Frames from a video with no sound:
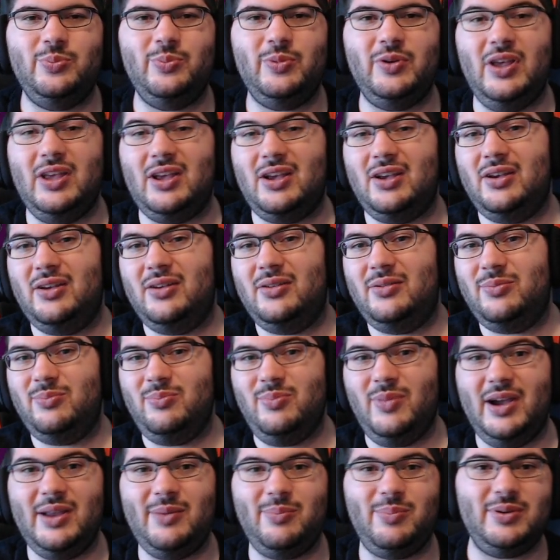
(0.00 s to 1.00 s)
it
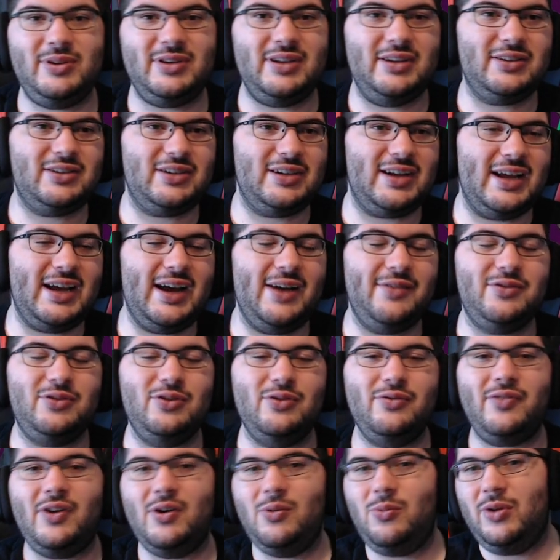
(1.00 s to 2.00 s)
might potentially have to
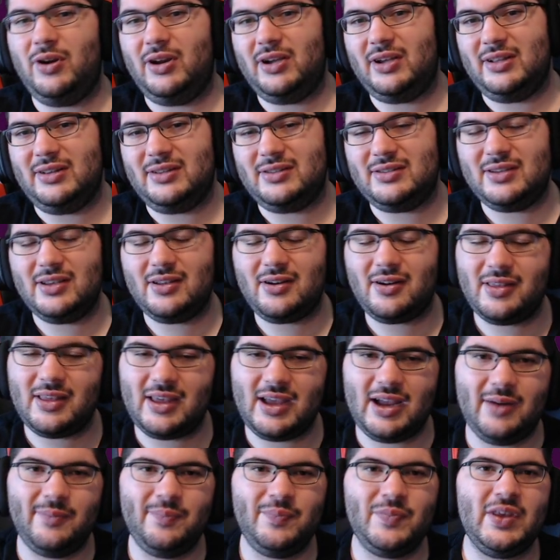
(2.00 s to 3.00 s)
if I want to consider
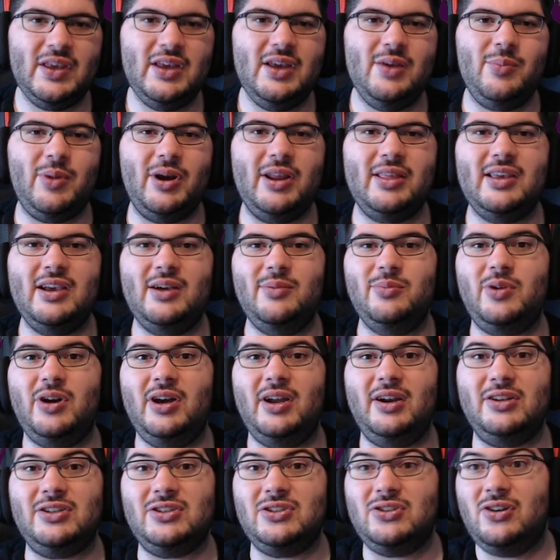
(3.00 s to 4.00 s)
that. But I think I'm
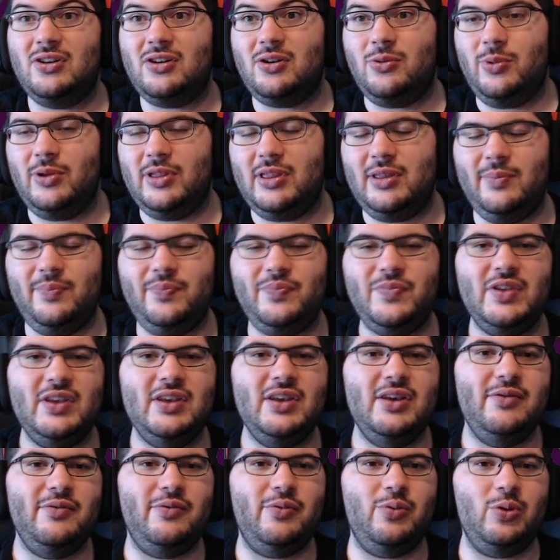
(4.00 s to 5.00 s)
kind of stuck with him
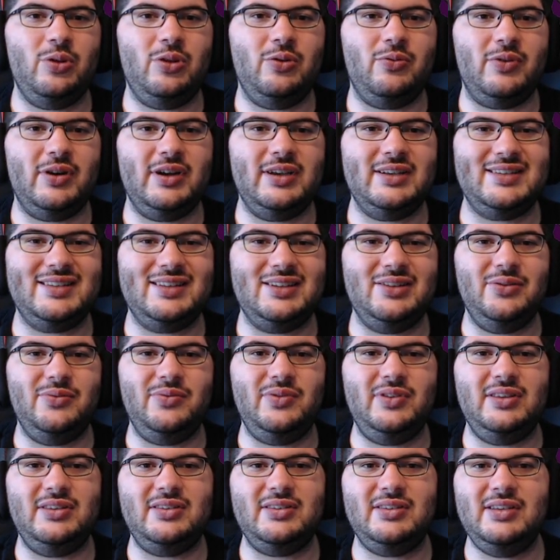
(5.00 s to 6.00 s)
for the rest of
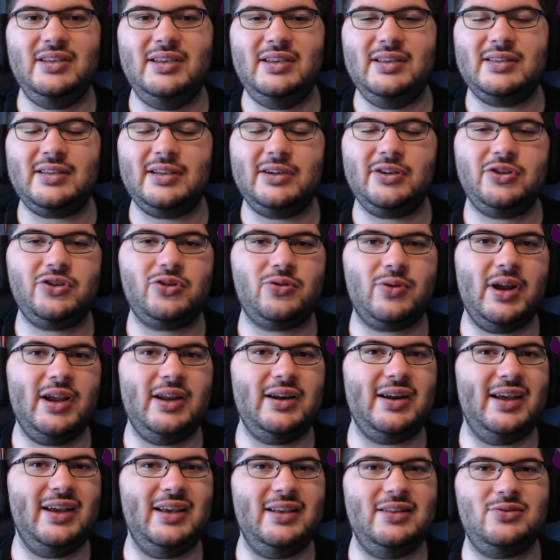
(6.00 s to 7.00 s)
the season.
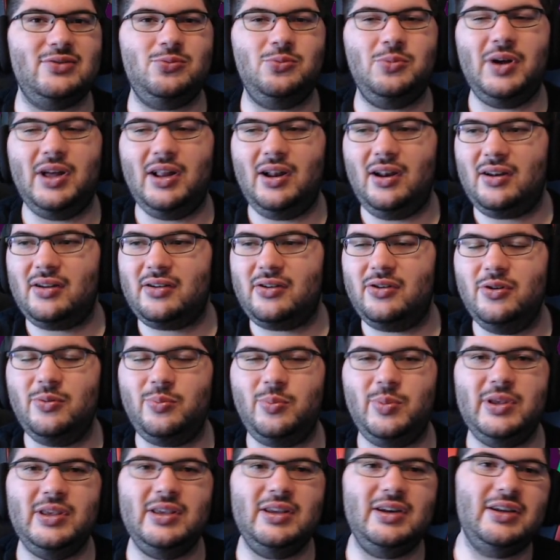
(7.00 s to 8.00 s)
Trent as well could
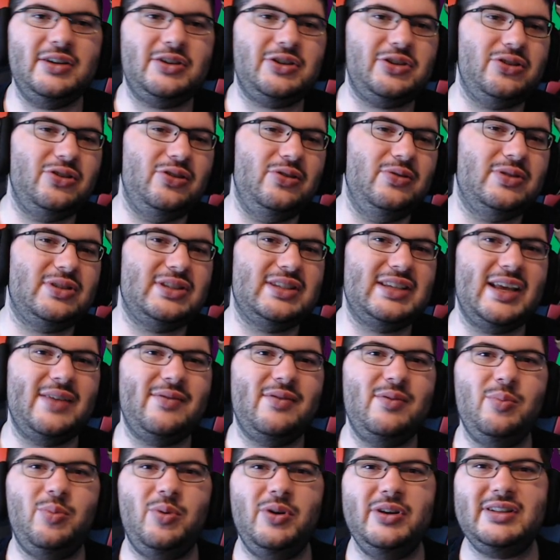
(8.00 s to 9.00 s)
be an issue.
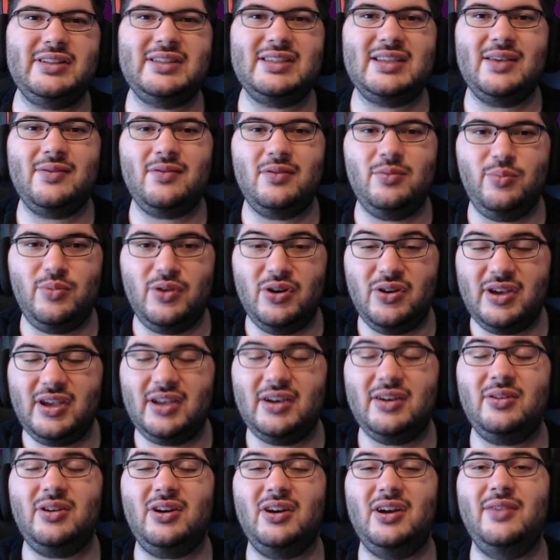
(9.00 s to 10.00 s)
7.7
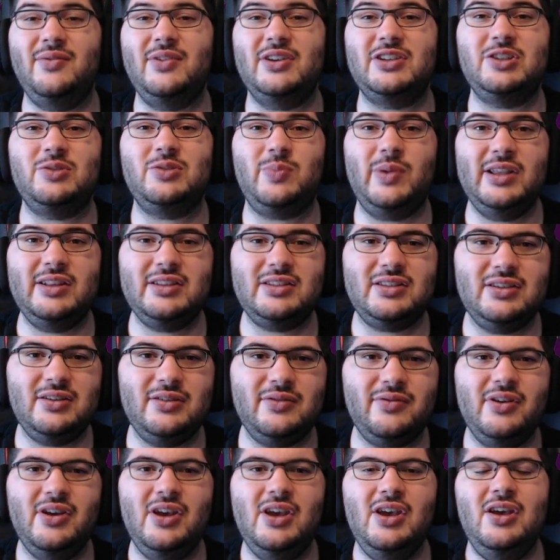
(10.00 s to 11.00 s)
million, kind of
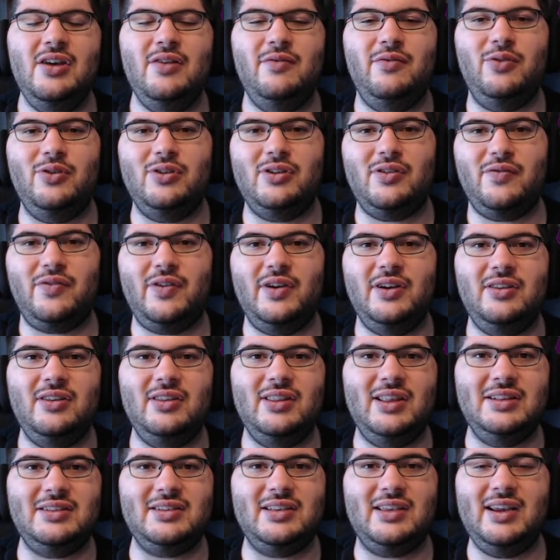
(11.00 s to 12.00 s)
expensive for a defender
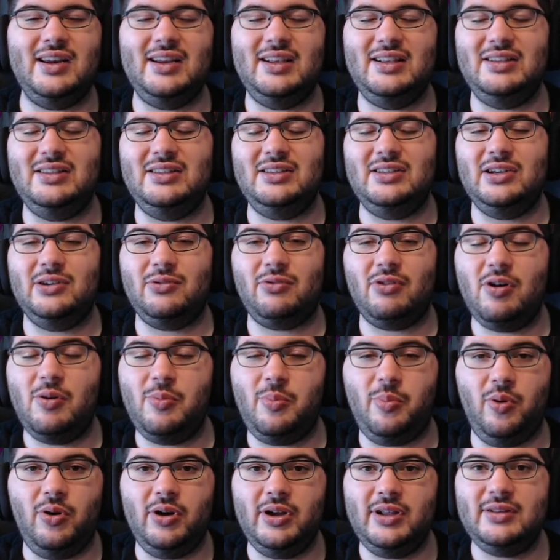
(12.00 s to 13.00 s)
that's getting 0
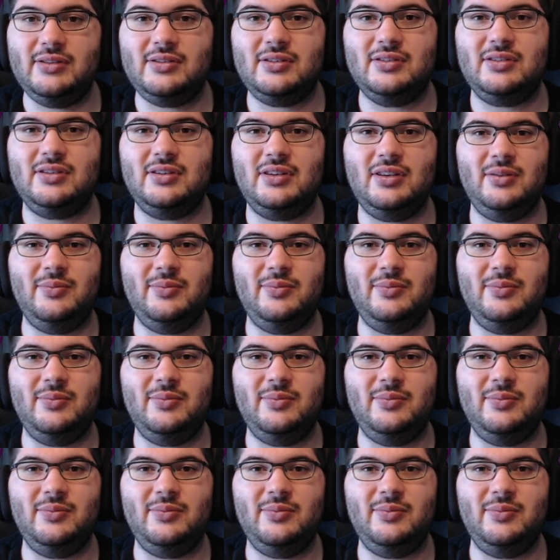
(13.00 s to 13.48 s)
points